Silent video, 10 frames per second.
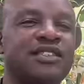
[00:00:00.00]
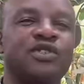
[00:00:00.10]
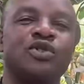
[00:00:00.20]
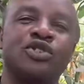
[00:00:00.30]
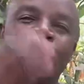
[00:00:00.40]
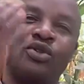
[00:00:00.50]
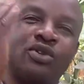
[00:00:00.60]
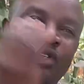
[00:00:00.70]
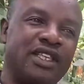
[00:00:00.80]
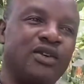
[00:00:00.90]
you also,
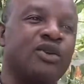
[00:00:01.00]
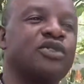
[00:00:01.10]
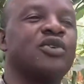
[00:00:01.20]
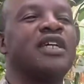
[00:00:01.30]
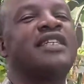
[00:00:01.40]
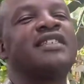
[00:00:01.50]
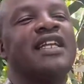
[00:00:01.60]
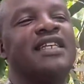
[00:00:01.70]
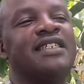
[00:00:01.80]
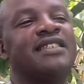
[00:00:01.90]
they also get
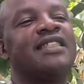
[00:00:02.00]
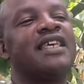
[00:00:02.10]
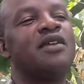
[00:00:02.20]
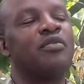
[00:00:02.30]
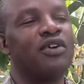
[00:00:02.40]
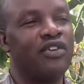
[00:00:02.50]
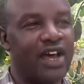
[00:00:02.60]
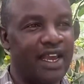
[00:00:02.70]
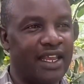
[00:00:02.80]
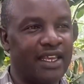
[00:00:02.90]
challenges. They keep on
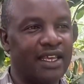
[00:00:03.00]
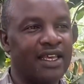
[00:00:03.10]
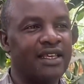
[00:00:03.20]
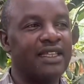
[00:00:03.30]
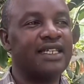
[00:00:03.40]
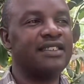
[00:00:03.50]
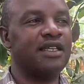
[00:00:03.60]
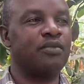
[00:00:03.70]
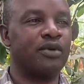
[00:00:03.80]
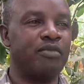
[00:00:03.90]
running. That is the
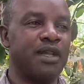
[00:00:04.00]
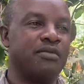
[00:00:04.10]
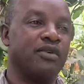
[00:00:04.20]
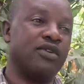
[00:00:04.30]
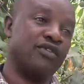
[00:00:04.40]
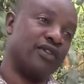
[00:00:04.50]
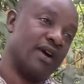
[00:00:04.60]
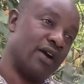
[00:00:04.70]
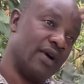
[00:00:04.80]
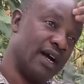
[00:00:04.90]
problem of
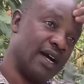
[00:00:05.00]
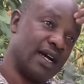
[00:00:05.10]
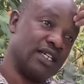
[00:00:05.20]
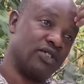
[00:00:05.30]
our casual